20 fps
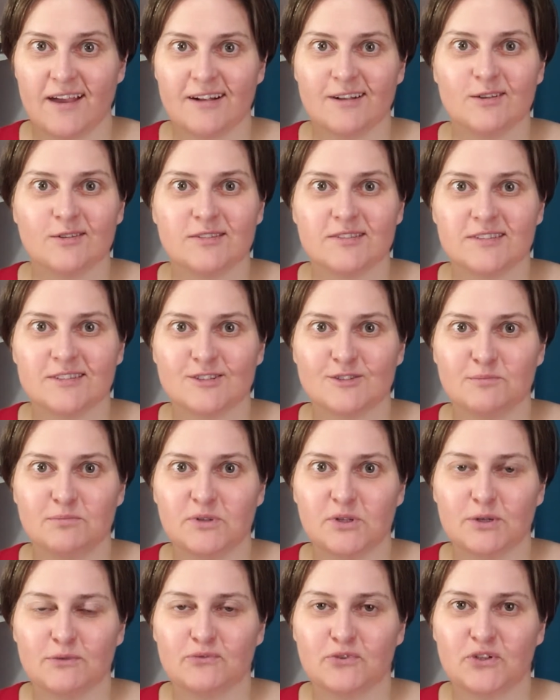else's
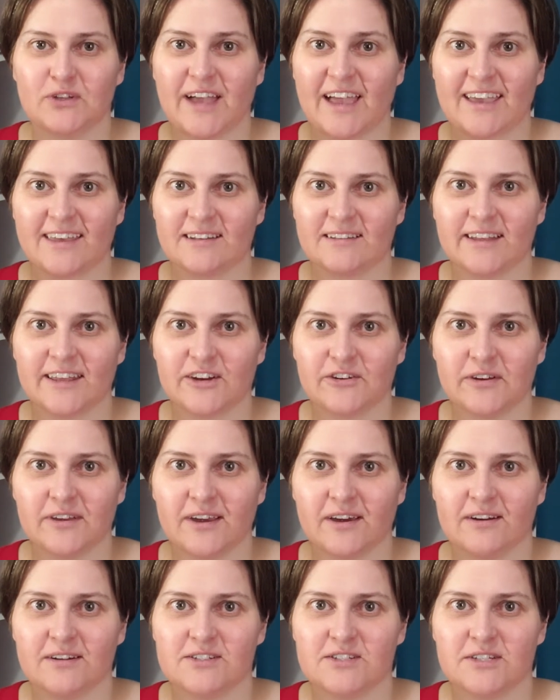beautiful hand
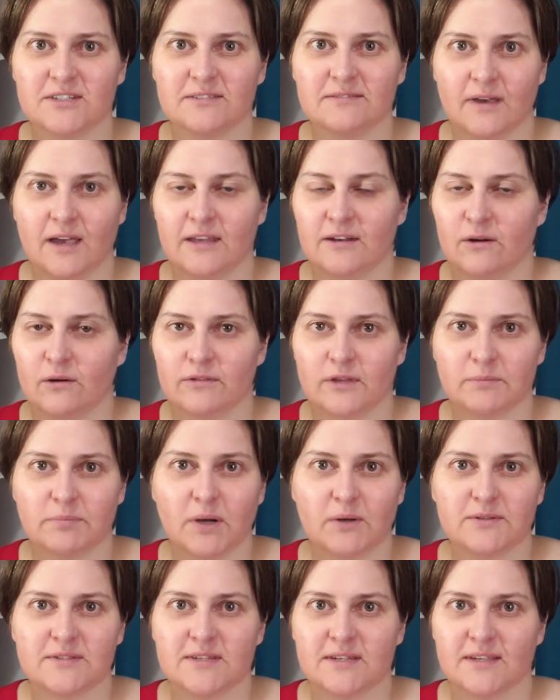lettering art? I know, they're
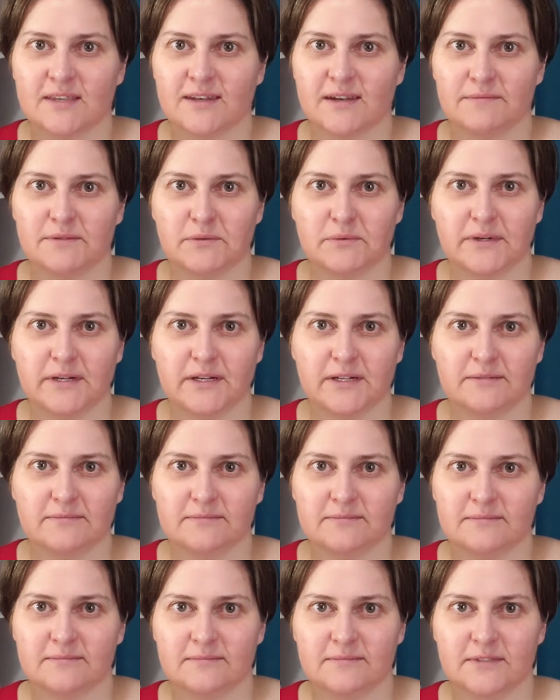posting it everywhere.